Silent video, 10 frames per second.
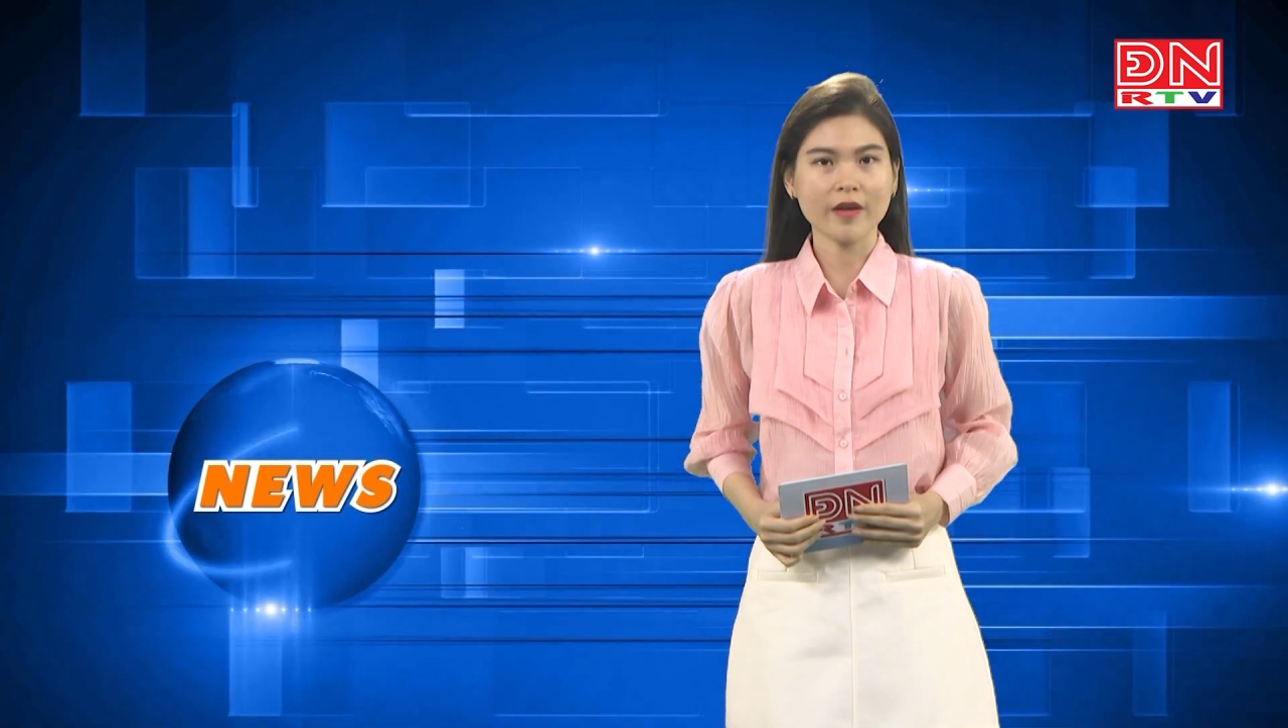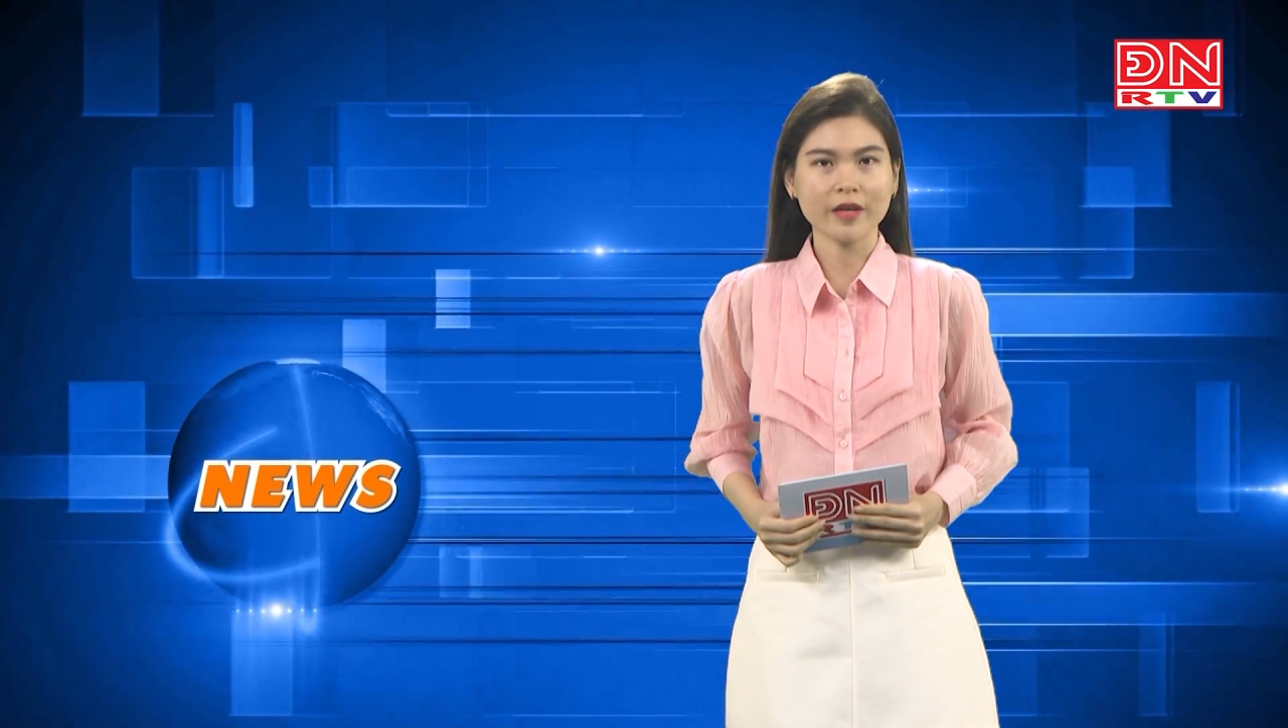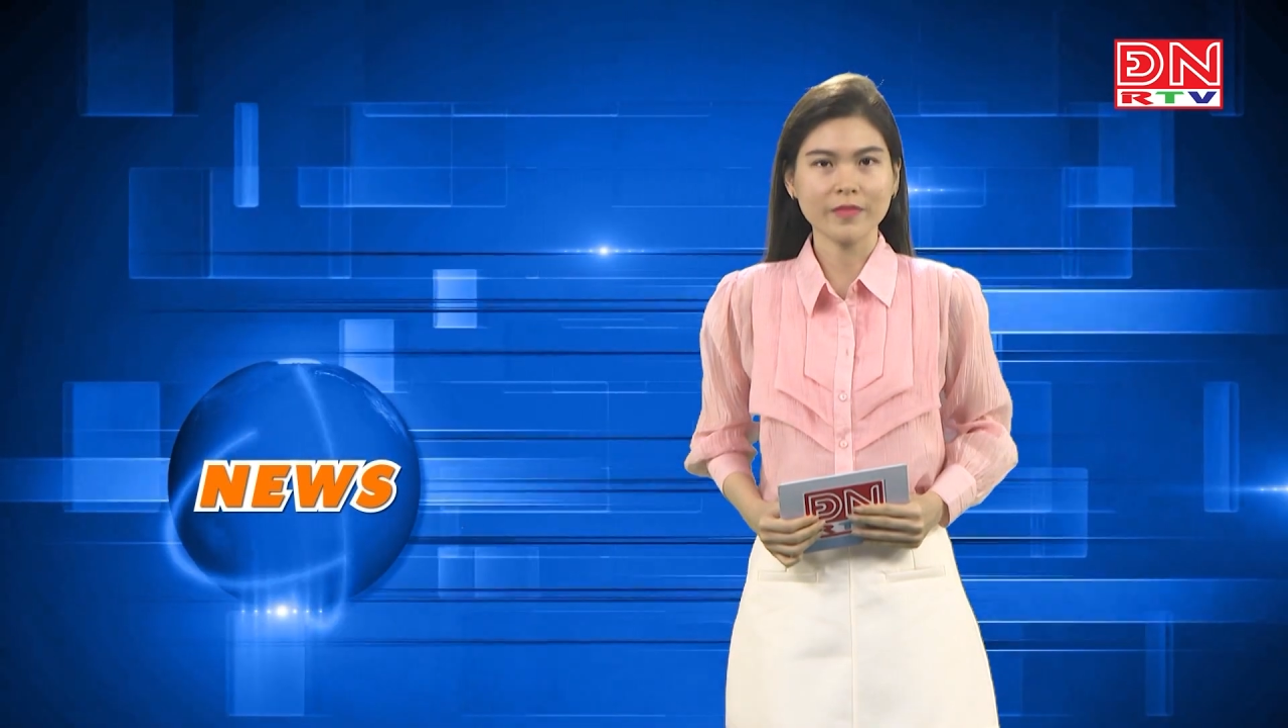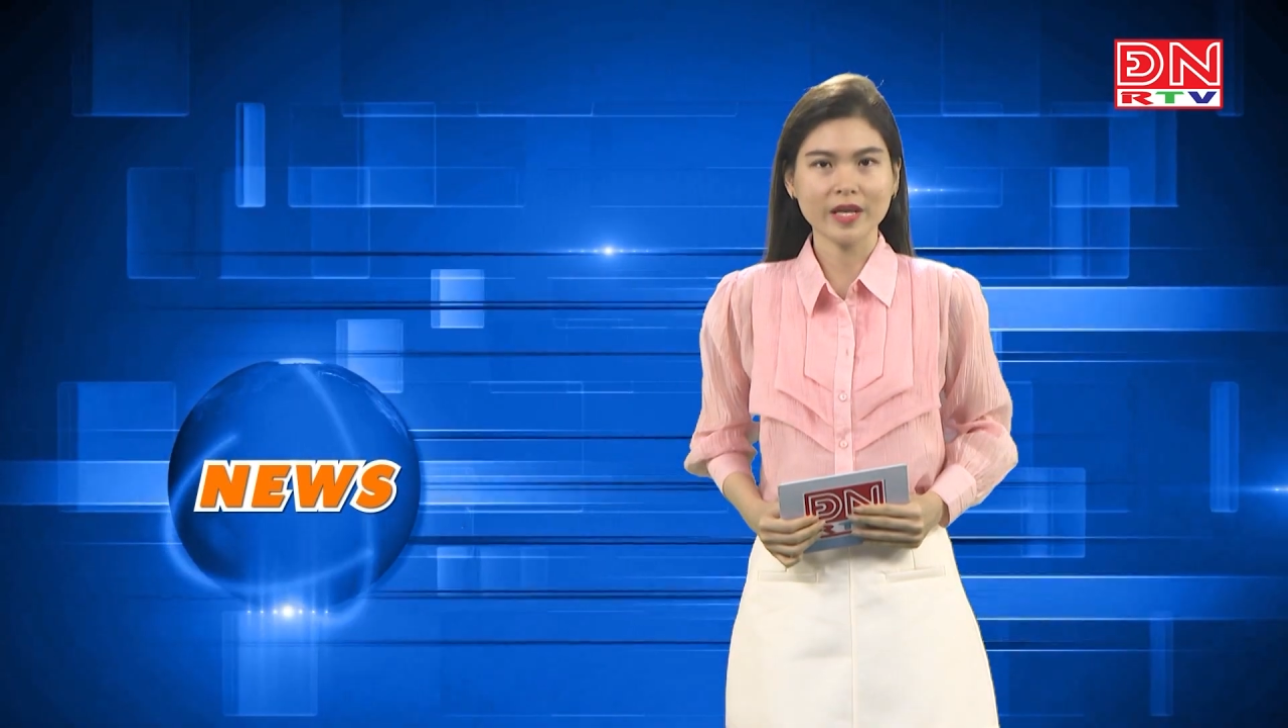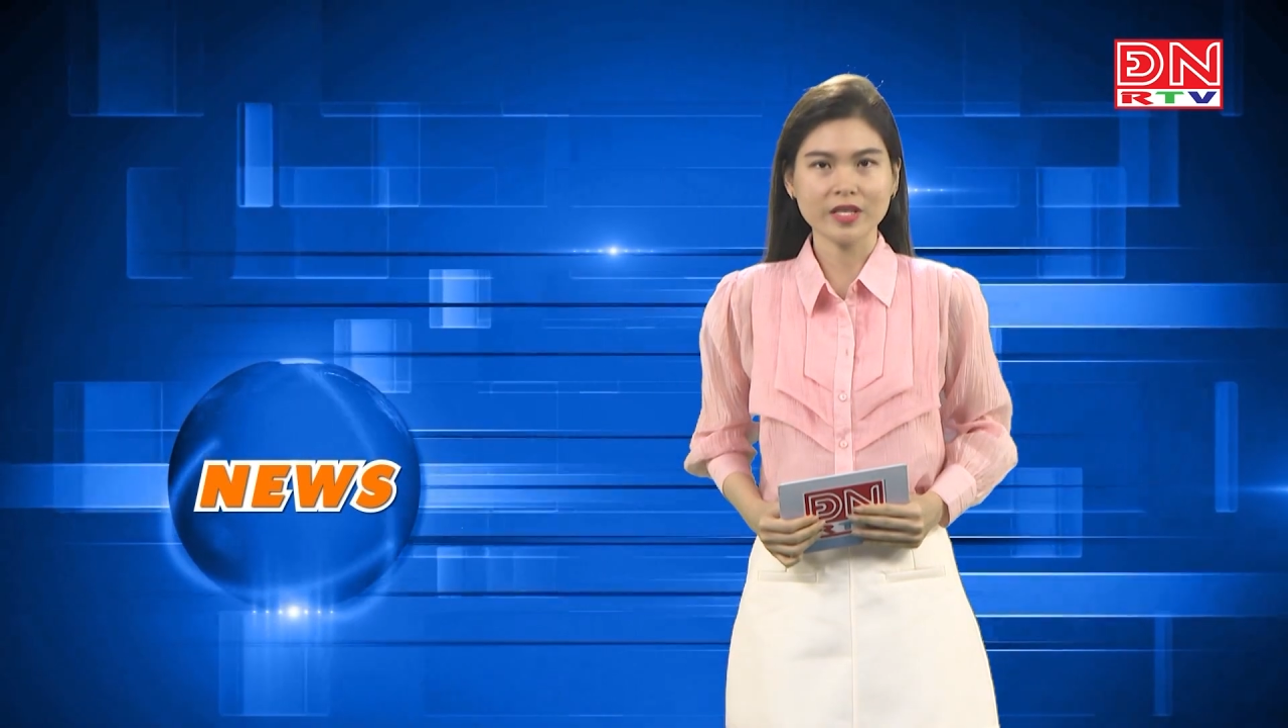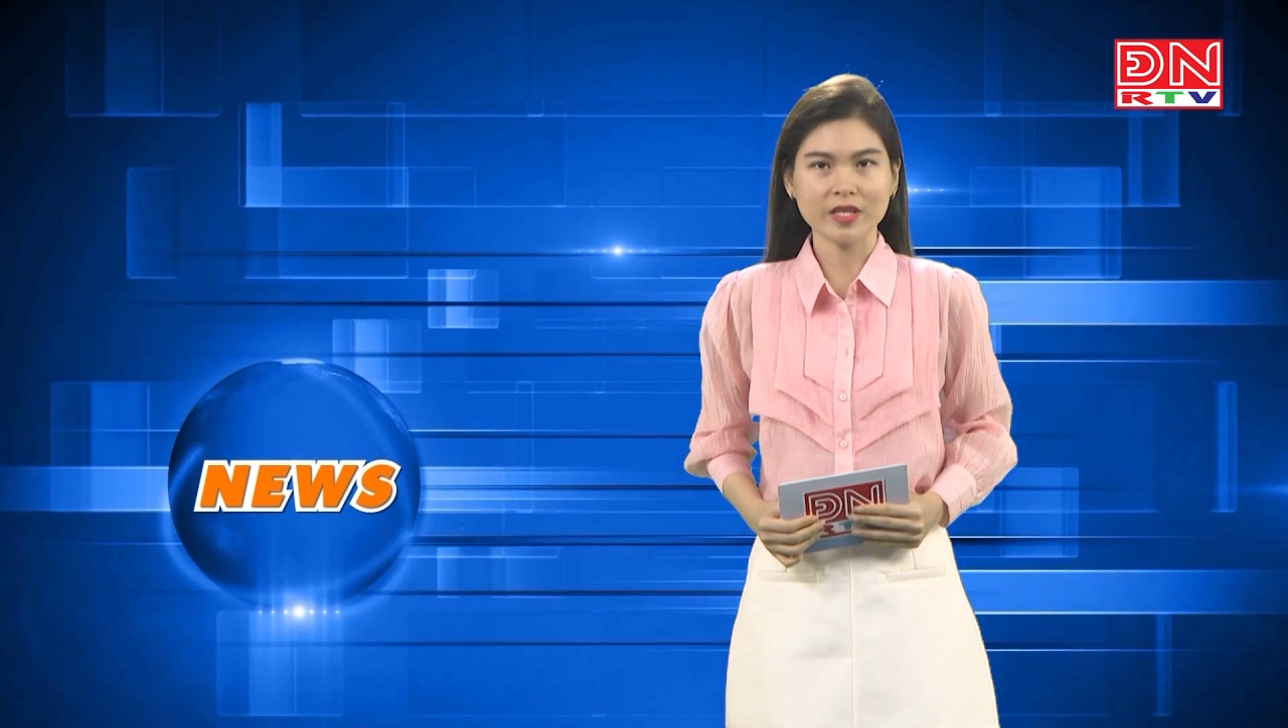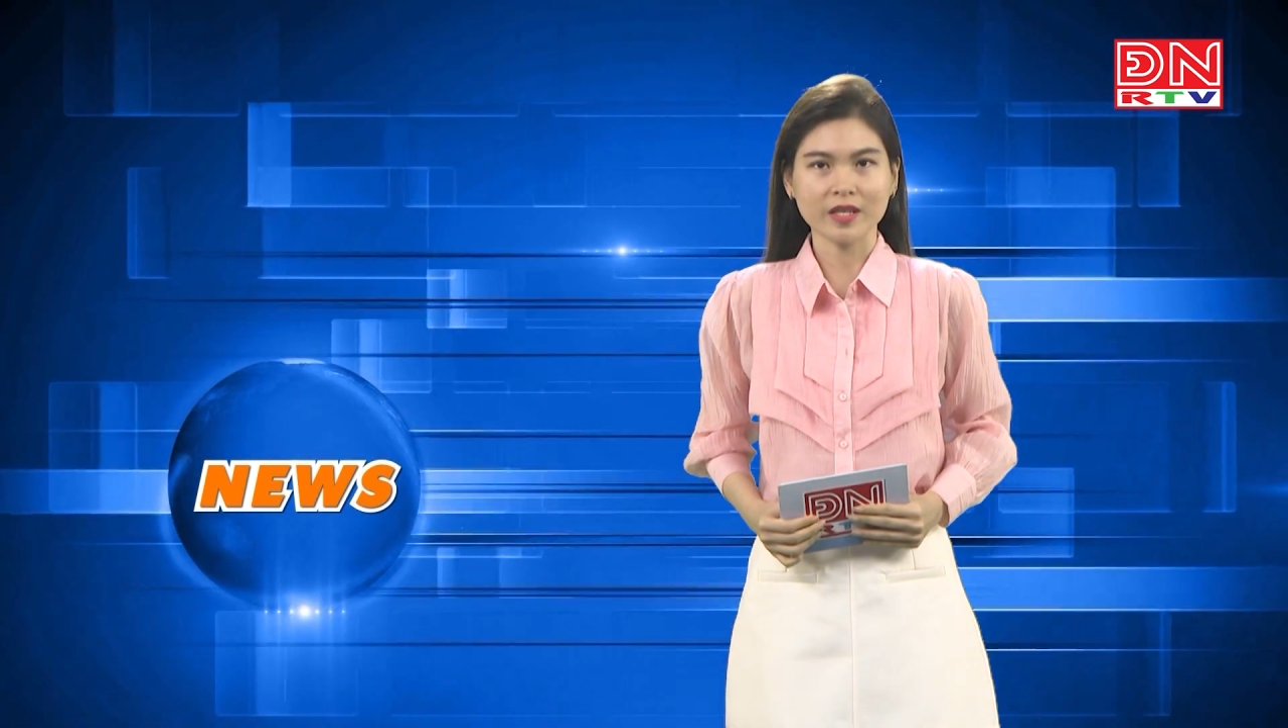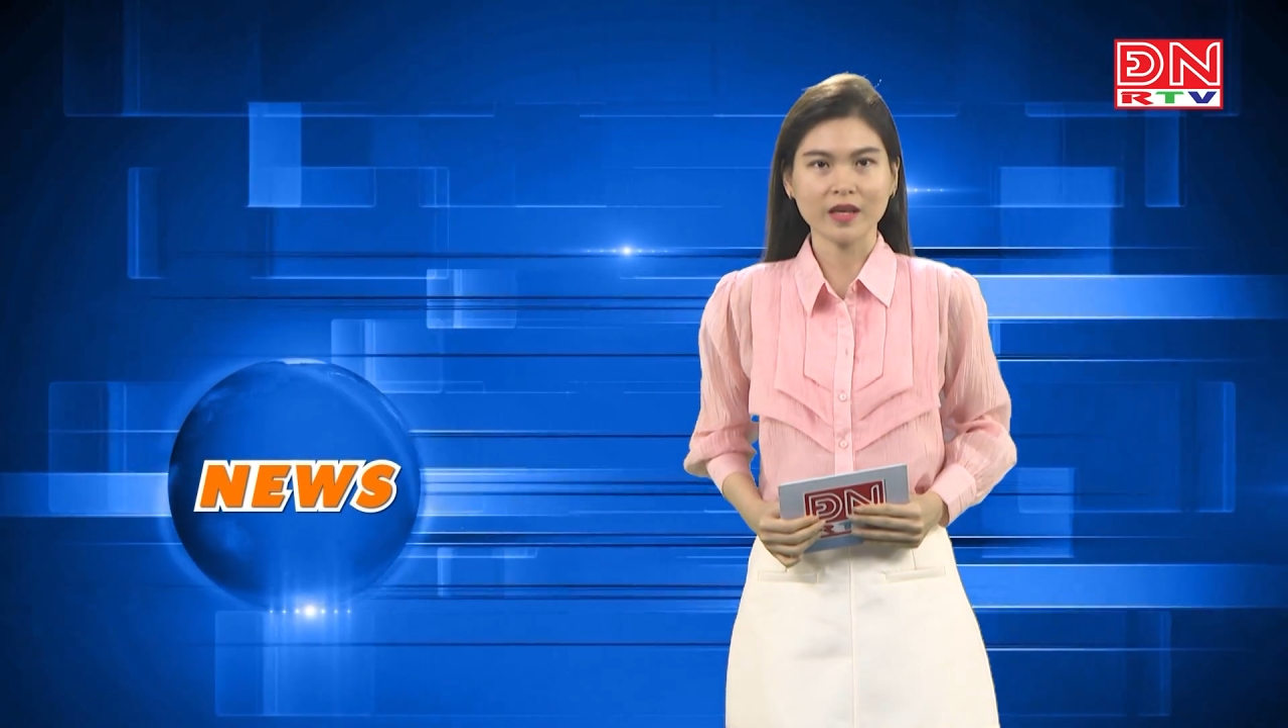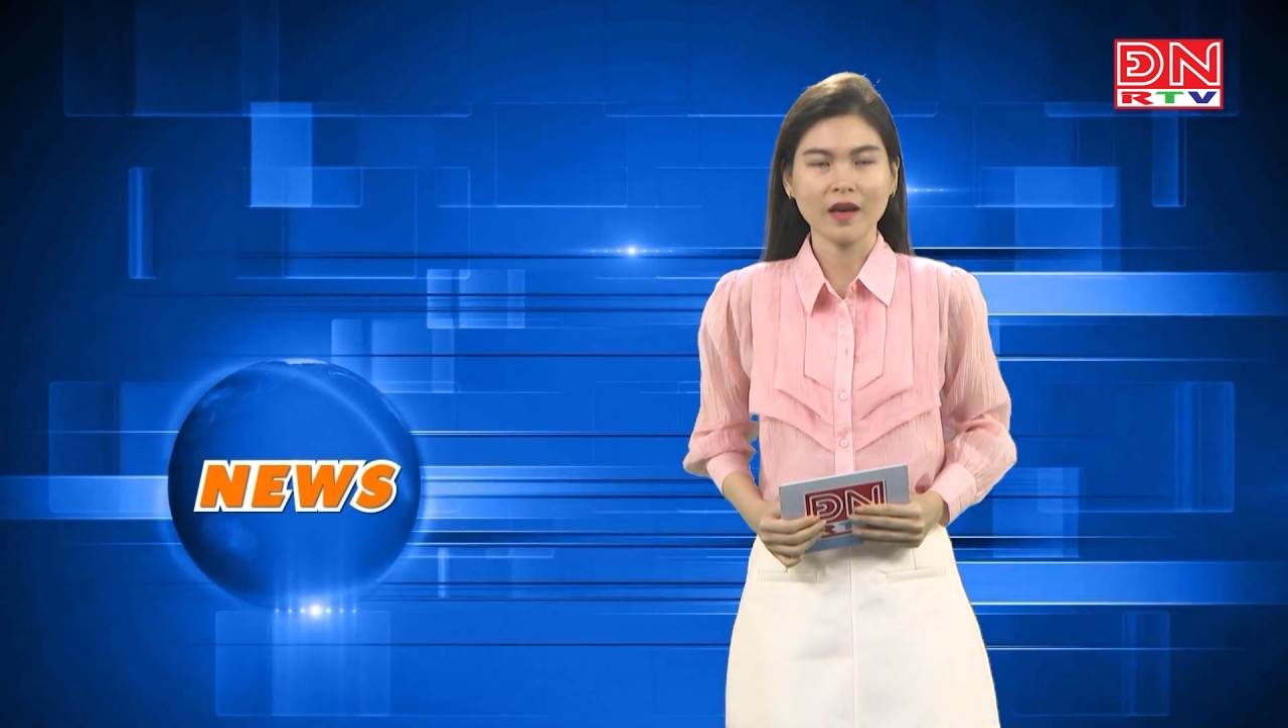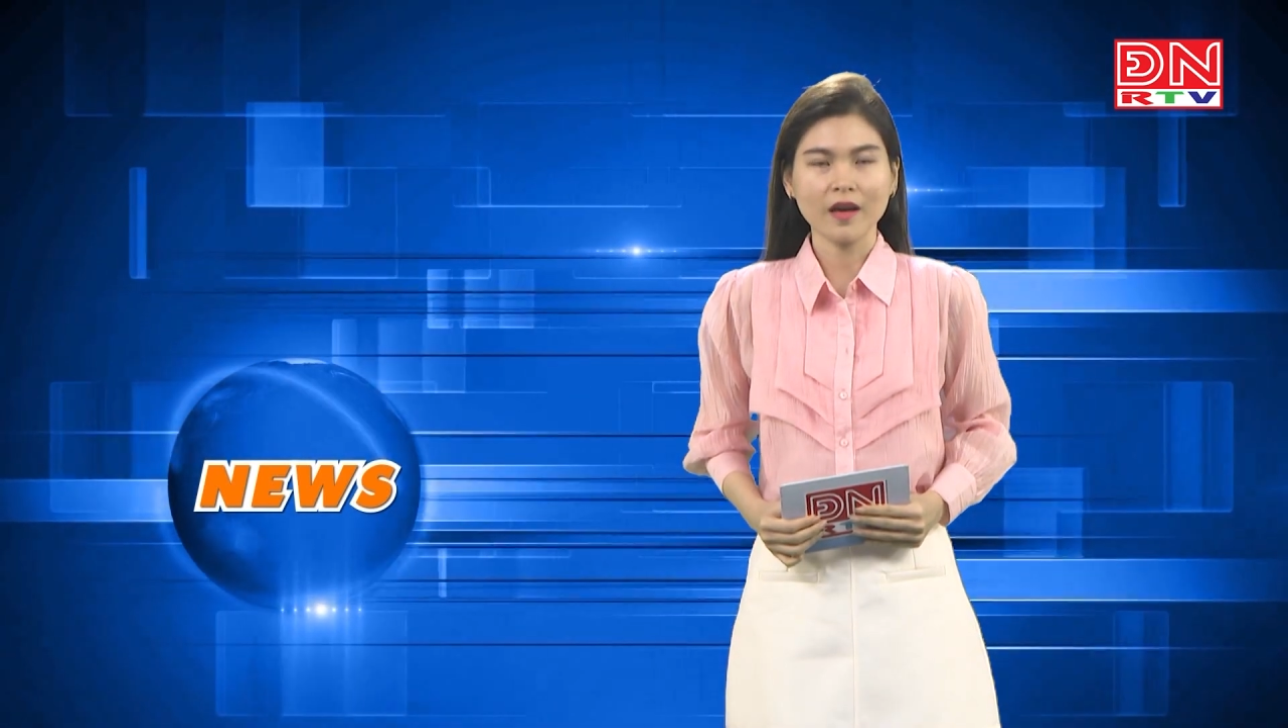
Committee